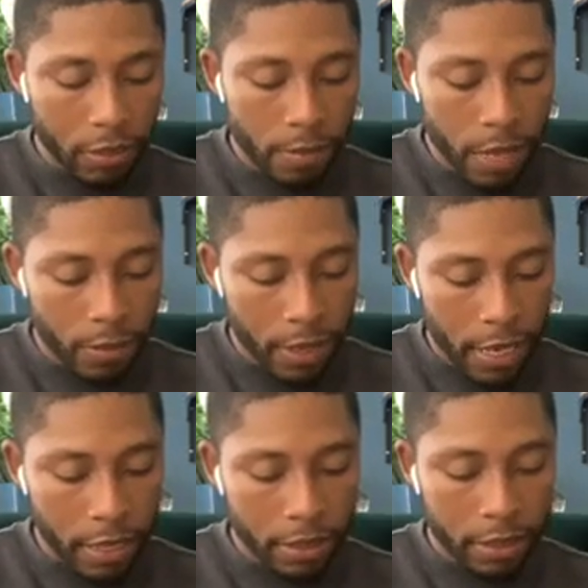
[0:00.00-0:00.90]
maybe
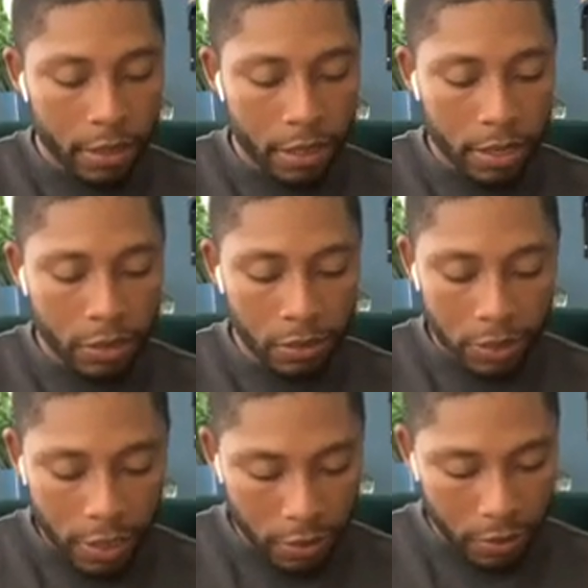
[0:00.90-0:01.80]
8. I'll do
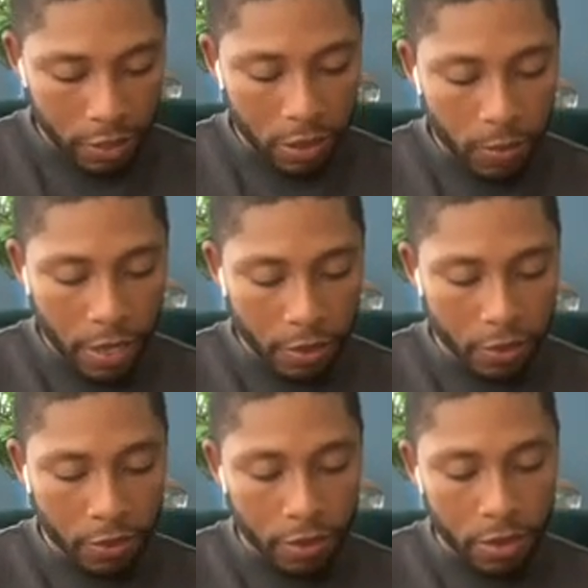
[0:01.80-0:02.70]
10 on each panel.
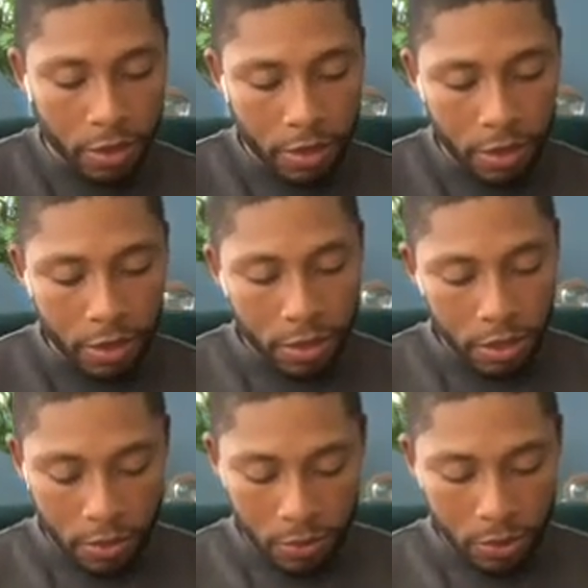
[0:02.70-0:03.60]

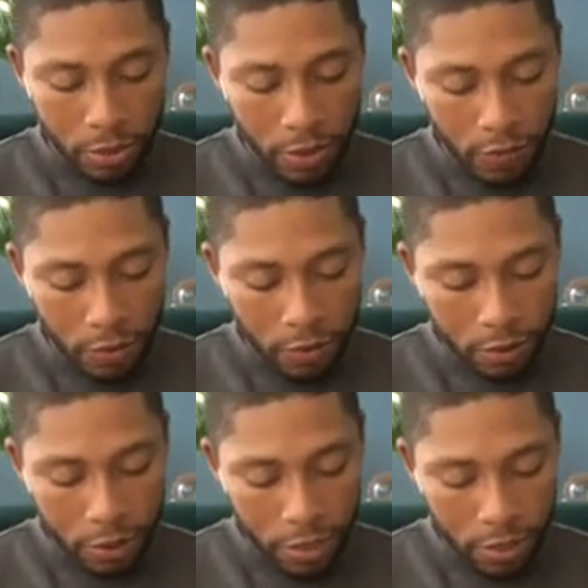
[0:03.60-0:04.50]
Once you have all
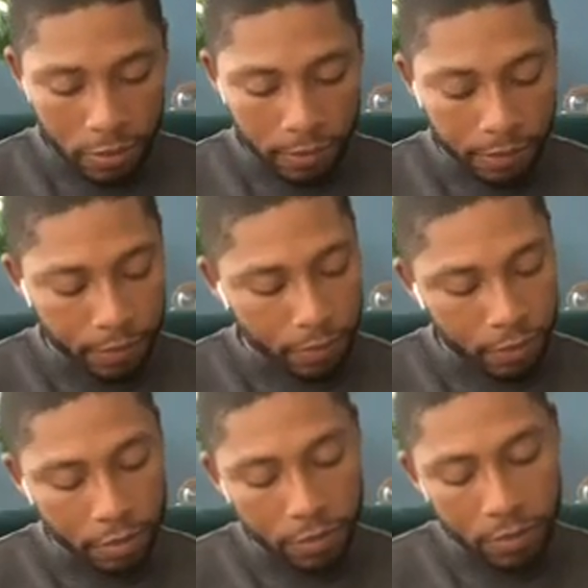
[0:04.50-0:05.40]
10
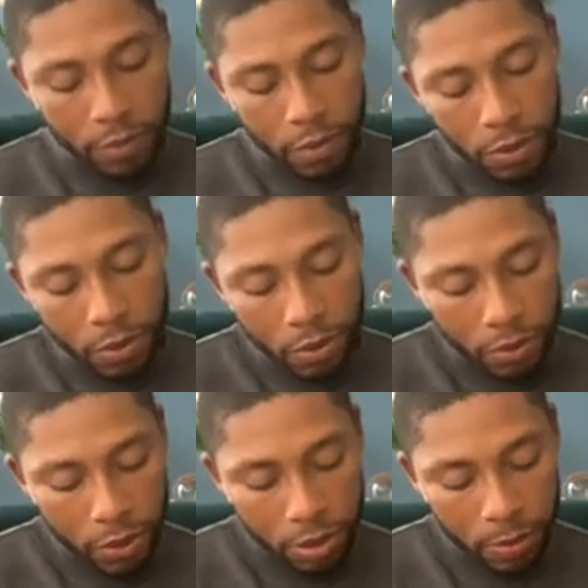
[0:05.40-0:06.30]

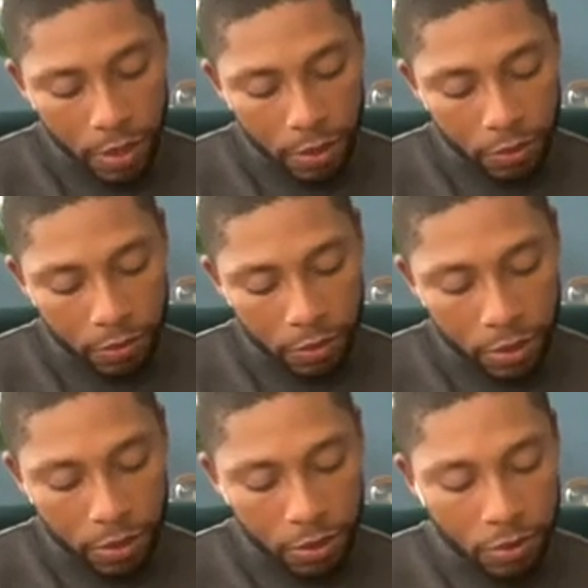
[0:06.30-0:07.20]
on each panel,
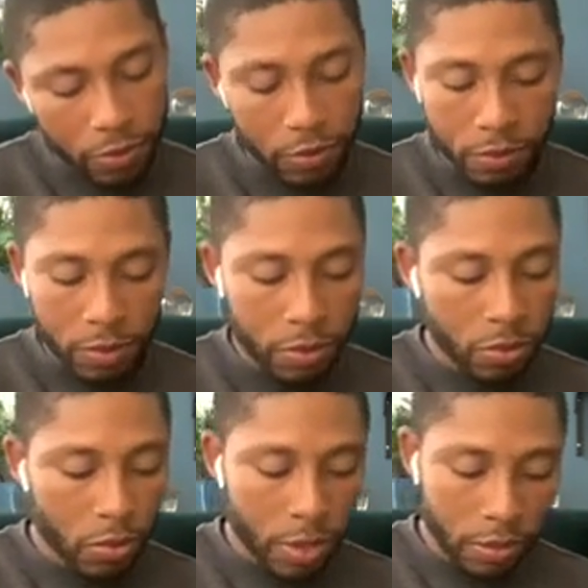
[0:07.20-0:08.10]
just little
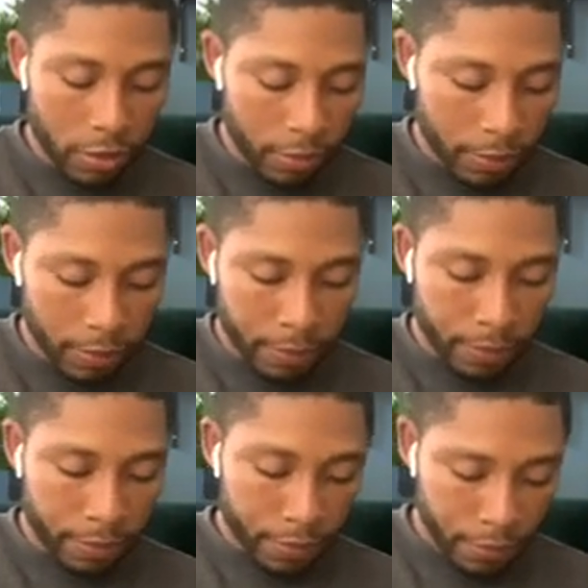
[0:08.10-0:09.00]
squares,
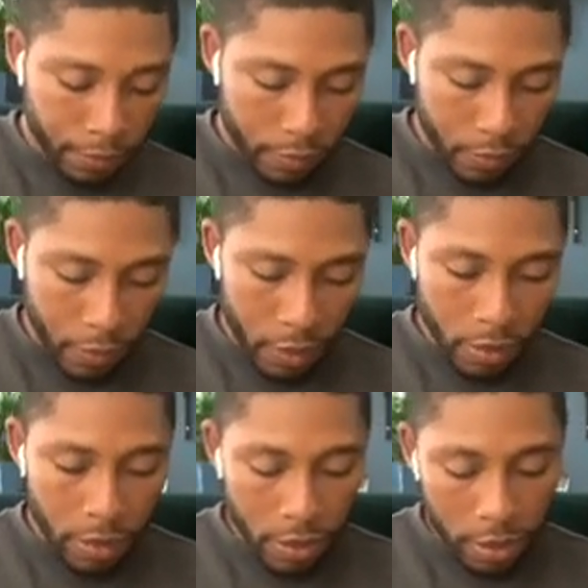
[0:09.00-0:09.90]

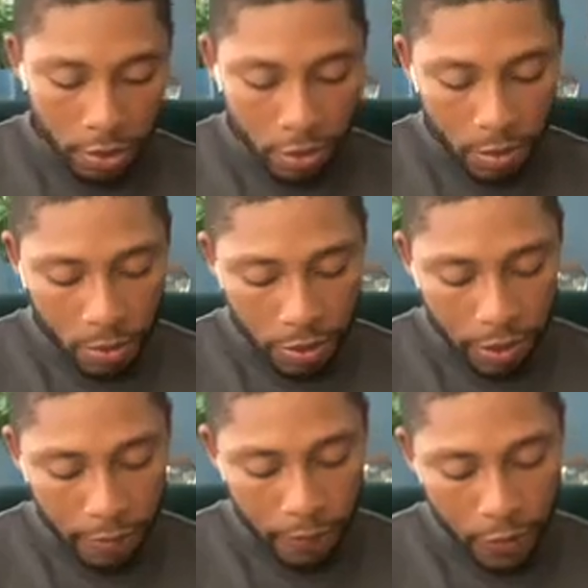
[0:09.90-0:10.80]
and glue them on
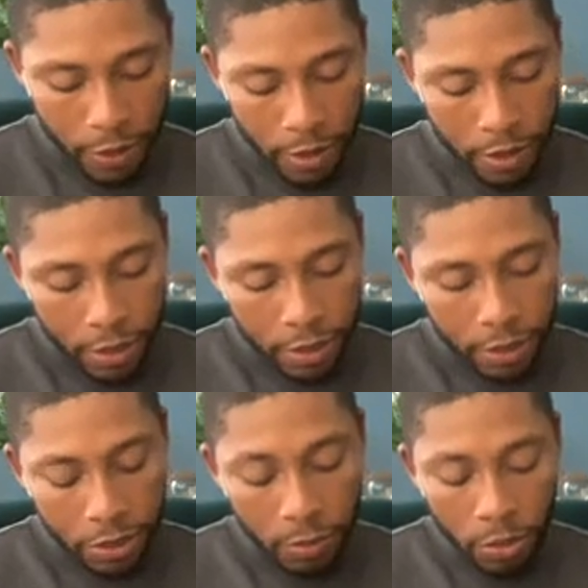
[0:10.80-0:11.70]
there.
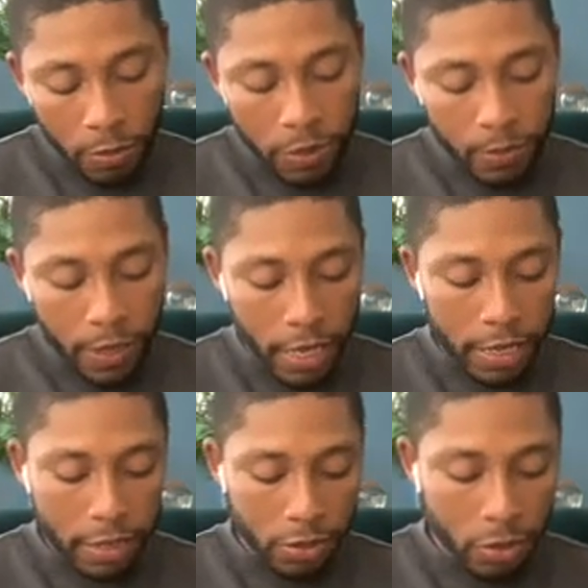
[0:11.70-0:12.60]
So the purpose behind
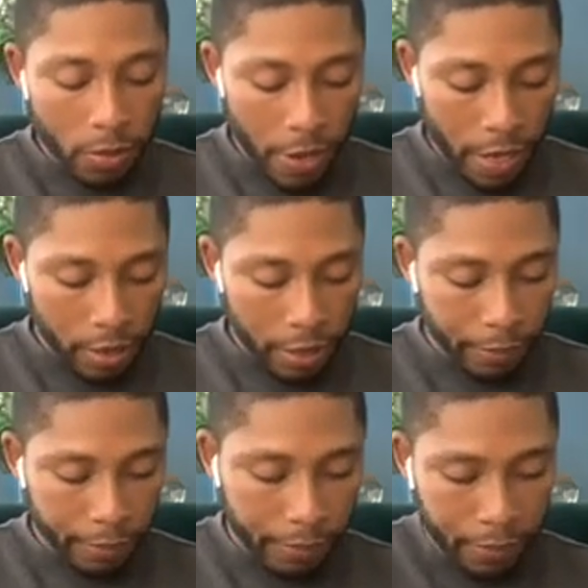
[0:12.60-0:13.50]
solar paneling
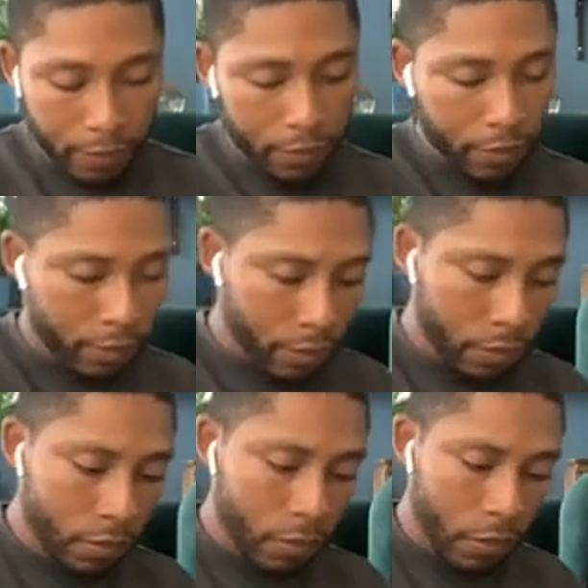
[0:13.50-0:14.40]

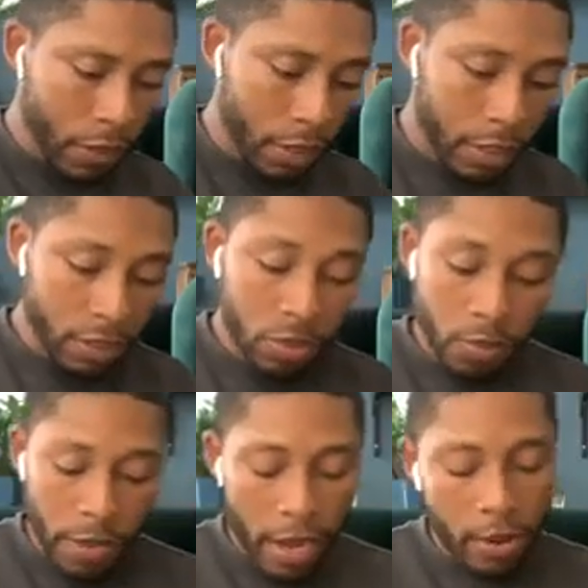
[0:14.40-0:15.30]
is to
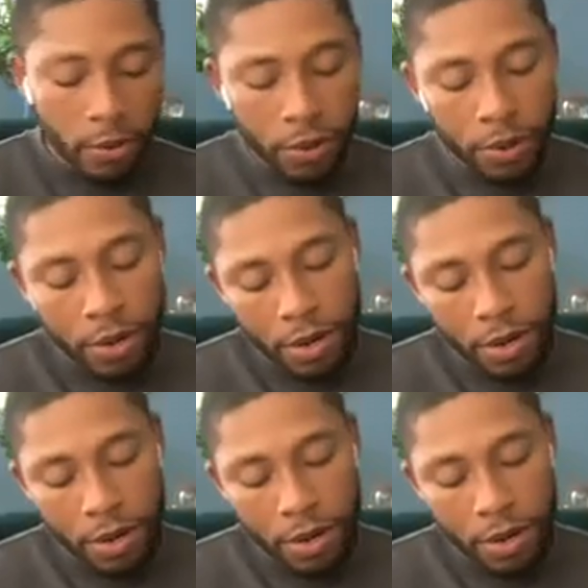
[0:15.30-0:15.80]
power